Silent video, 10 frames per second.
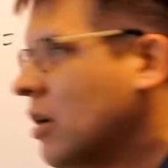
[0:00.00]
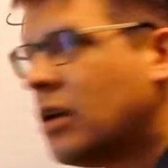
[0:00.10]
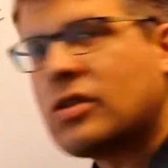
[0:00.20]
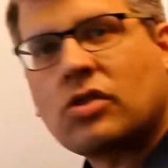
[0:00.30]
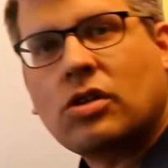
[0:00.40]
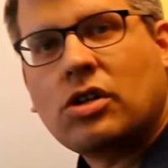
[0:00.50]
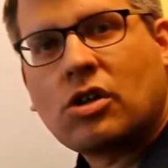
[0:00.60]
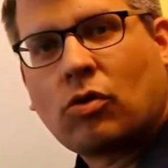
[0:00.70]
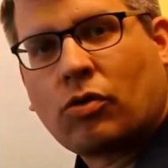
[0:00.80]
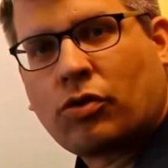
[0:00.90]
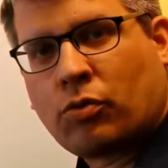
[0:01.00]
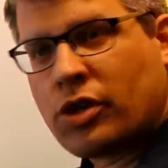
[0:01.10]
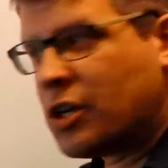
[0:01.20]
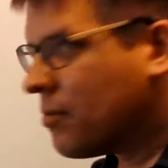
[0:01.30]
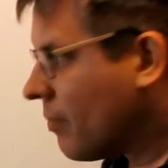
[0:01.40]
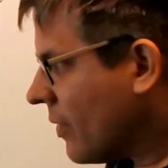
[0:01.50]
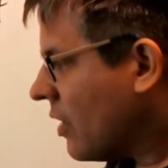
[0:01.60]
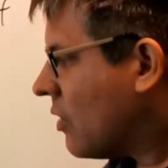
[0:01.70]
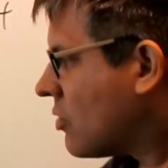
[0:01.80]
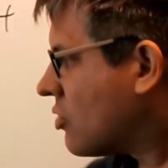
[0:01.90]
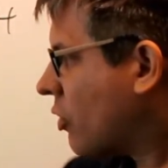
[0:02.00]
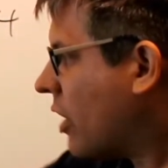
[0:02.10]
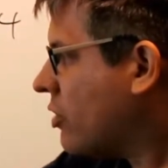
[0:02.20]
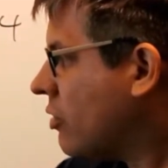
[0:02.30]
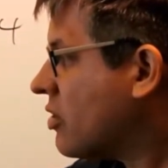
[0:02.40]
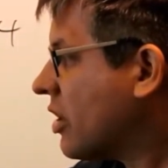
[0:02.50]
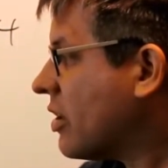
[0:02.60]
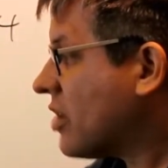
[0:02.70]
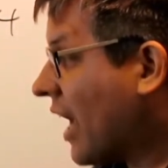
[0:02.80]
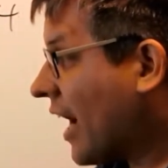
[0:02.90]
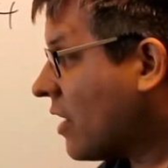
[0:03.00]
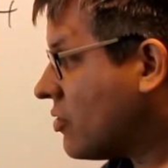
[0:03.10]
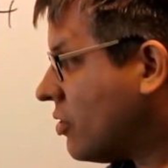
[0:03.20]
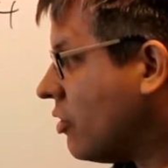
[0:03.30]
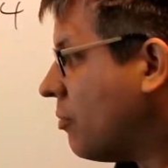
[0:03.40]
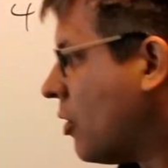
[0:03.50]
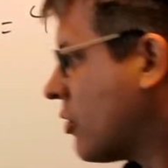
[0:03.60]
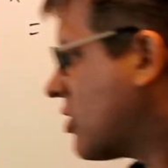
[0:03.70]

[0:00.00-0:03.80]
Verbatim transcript: is going to equal three. So what I do is I just add two to both